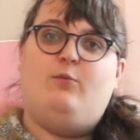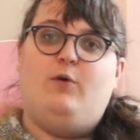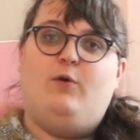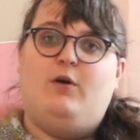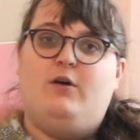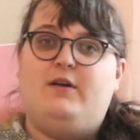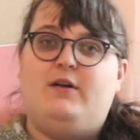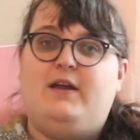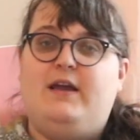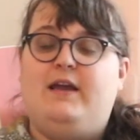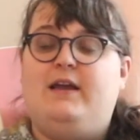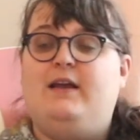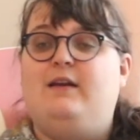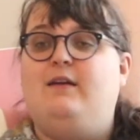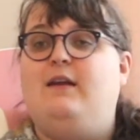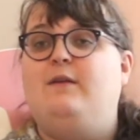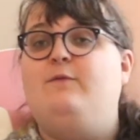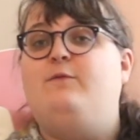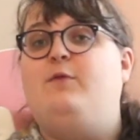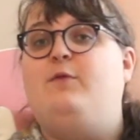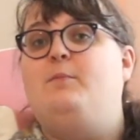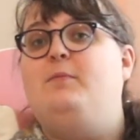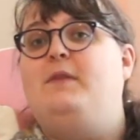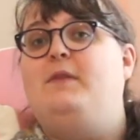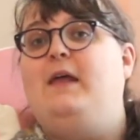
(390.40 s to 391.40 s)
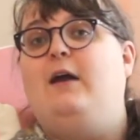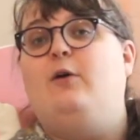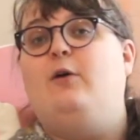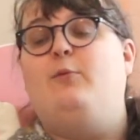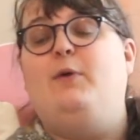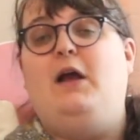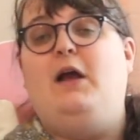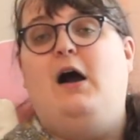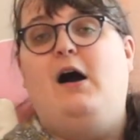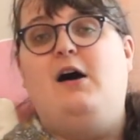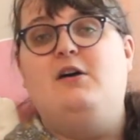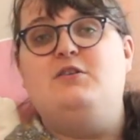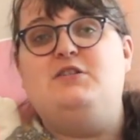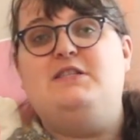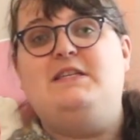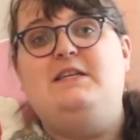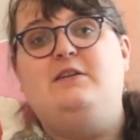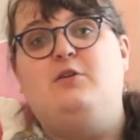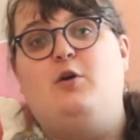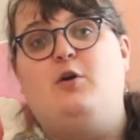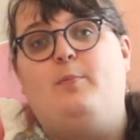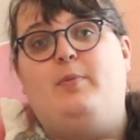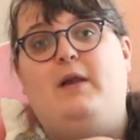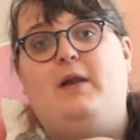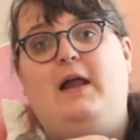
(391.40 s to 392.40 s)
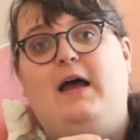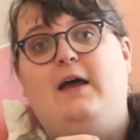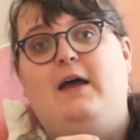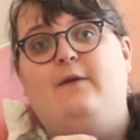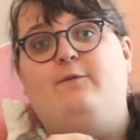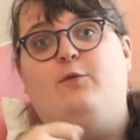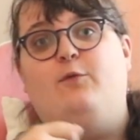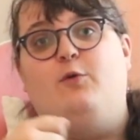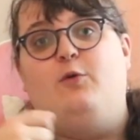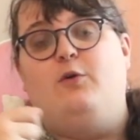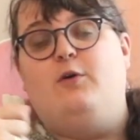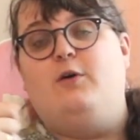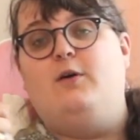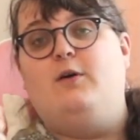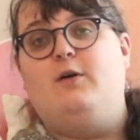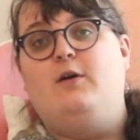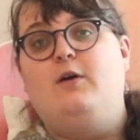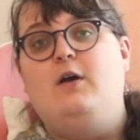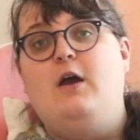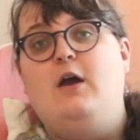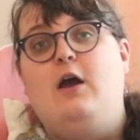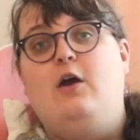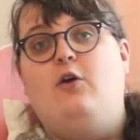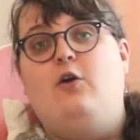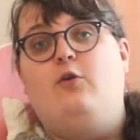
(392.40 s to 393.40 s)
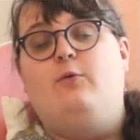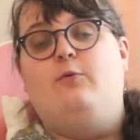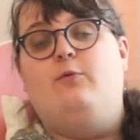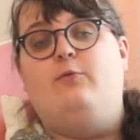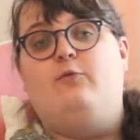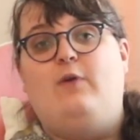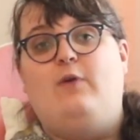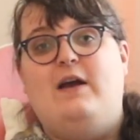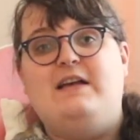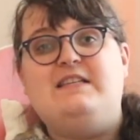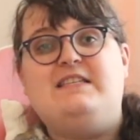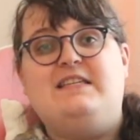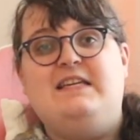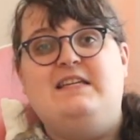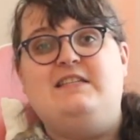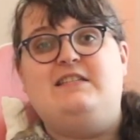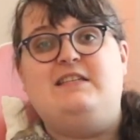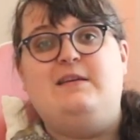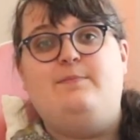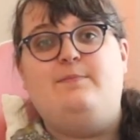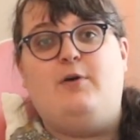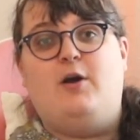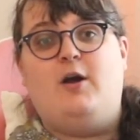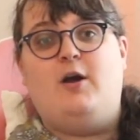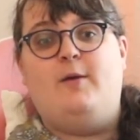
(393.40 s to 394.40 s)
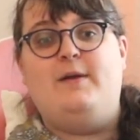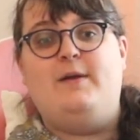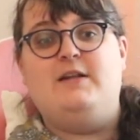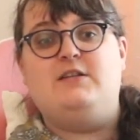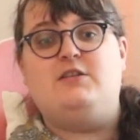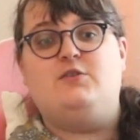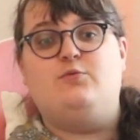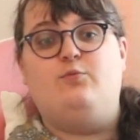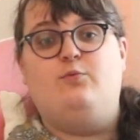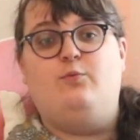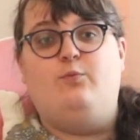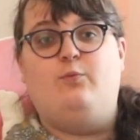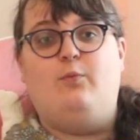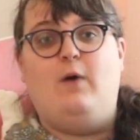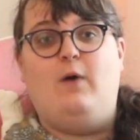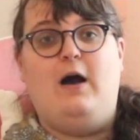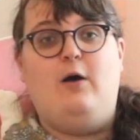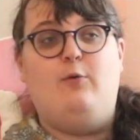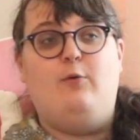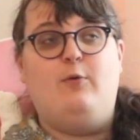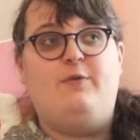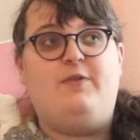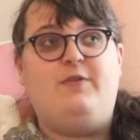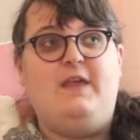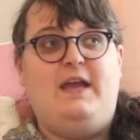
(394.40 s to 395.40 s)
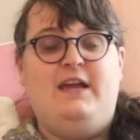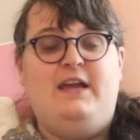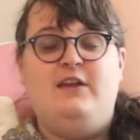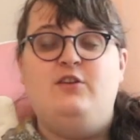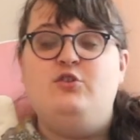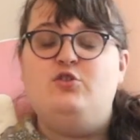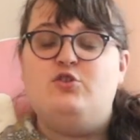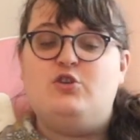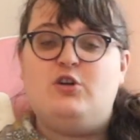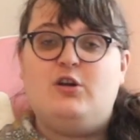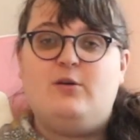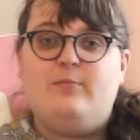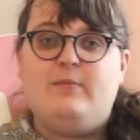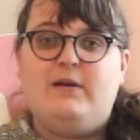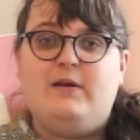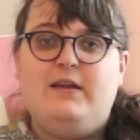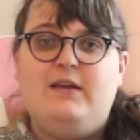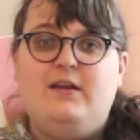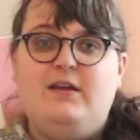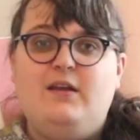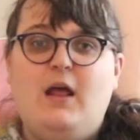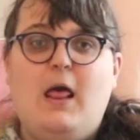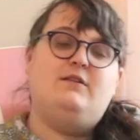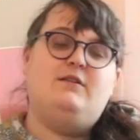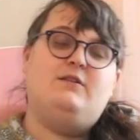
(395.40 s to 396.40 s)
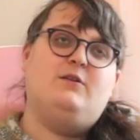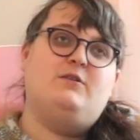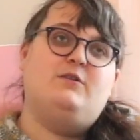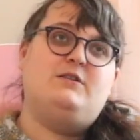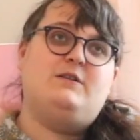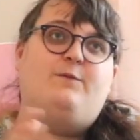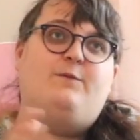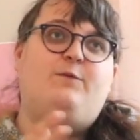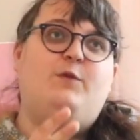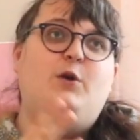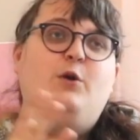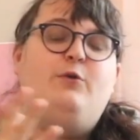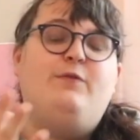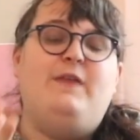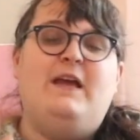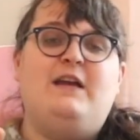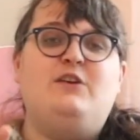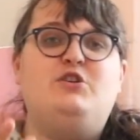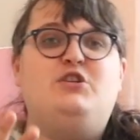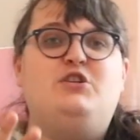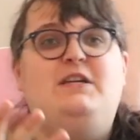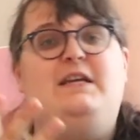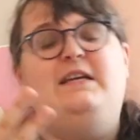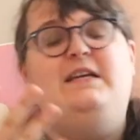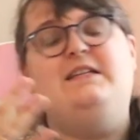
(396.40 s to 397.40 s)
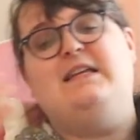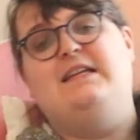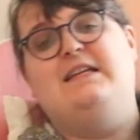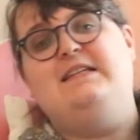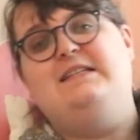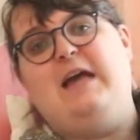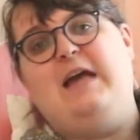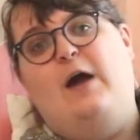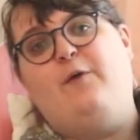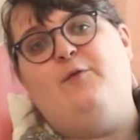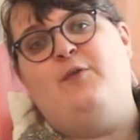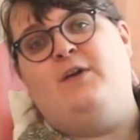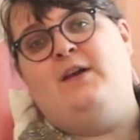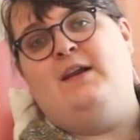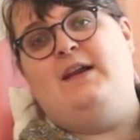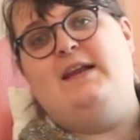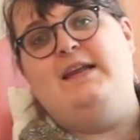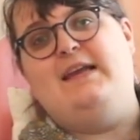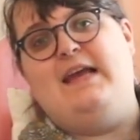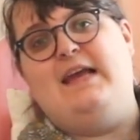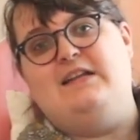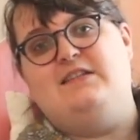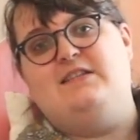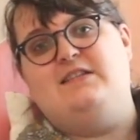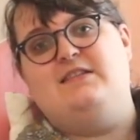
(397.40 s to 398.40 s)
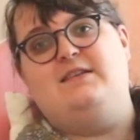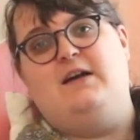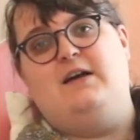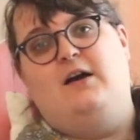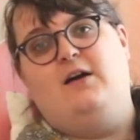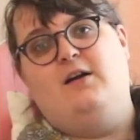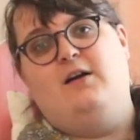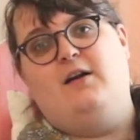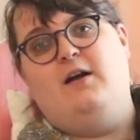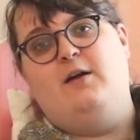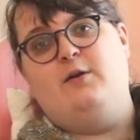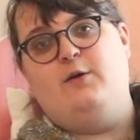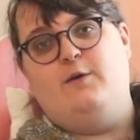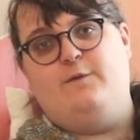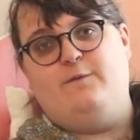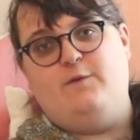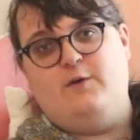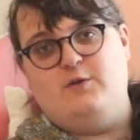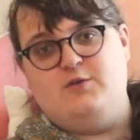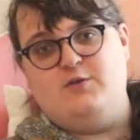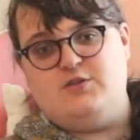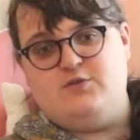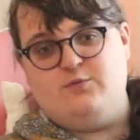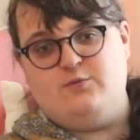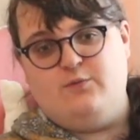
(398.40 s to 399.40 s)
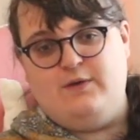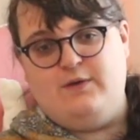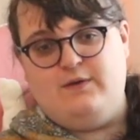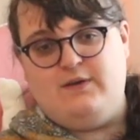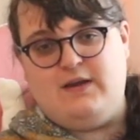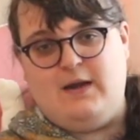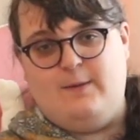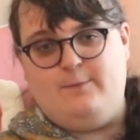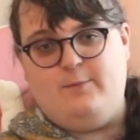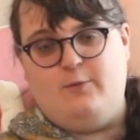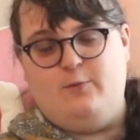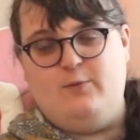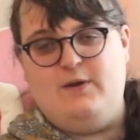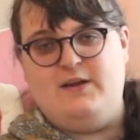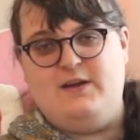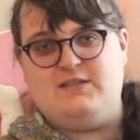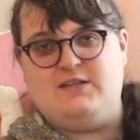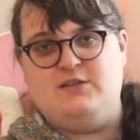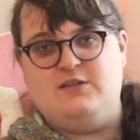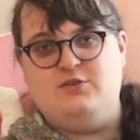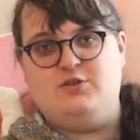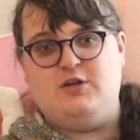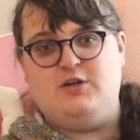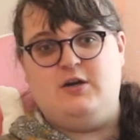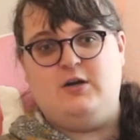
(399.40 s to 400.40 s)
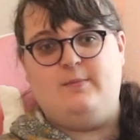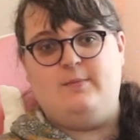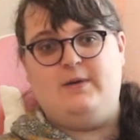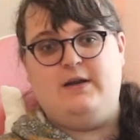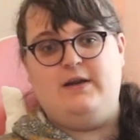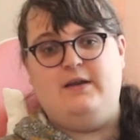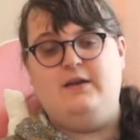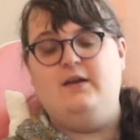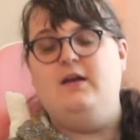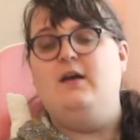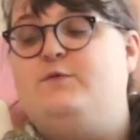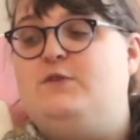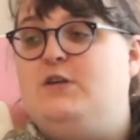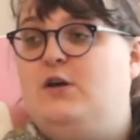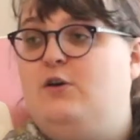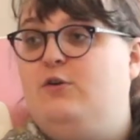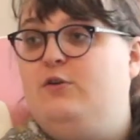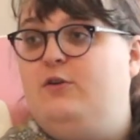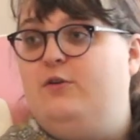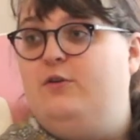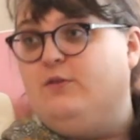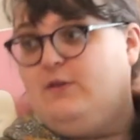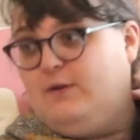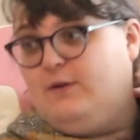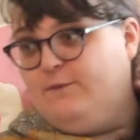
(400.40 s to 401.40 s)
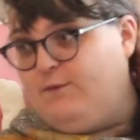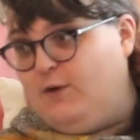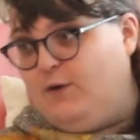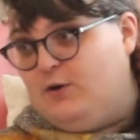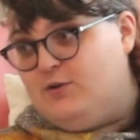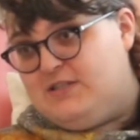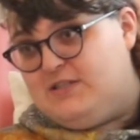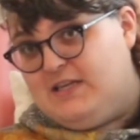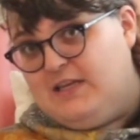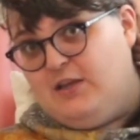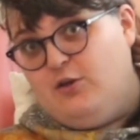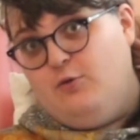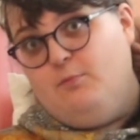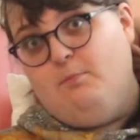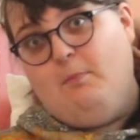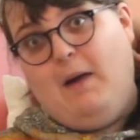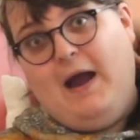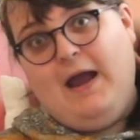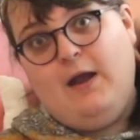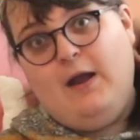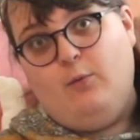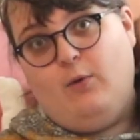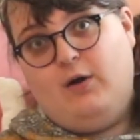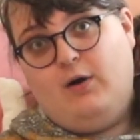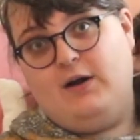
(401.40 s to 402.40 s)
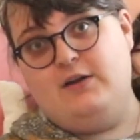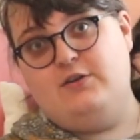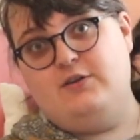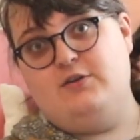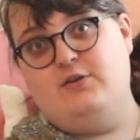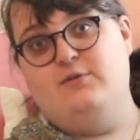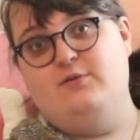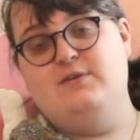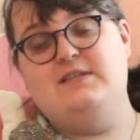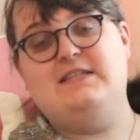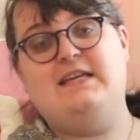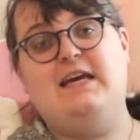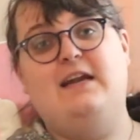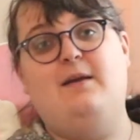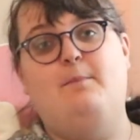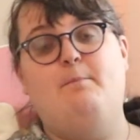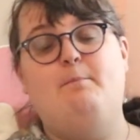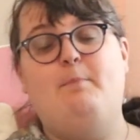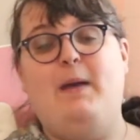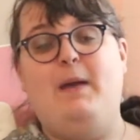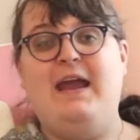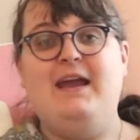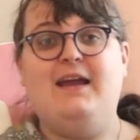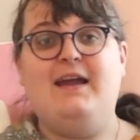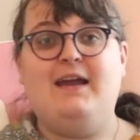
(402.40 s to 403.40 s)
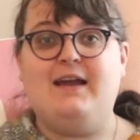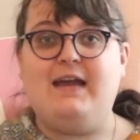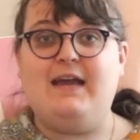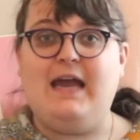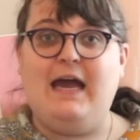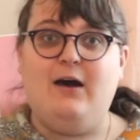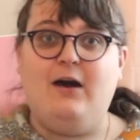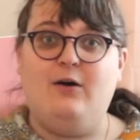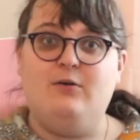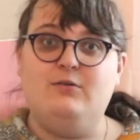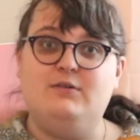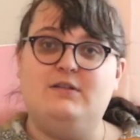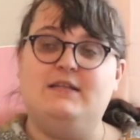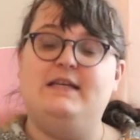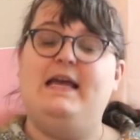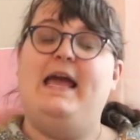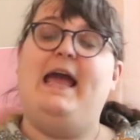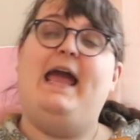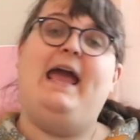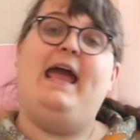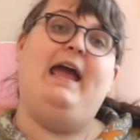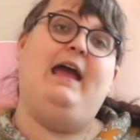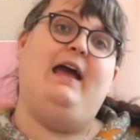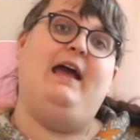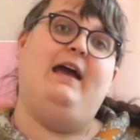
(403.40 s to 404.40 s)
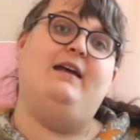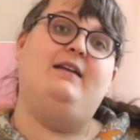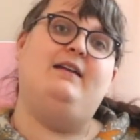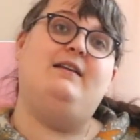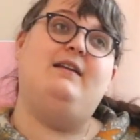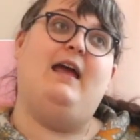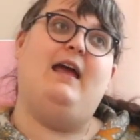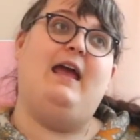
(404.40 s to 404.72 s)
working, and then from there we also need to apply for residency permits while within Germany. There's a few things you need to definitely get started on your first couple weeks in Germany. So the first thing you might want to do is get a bank account and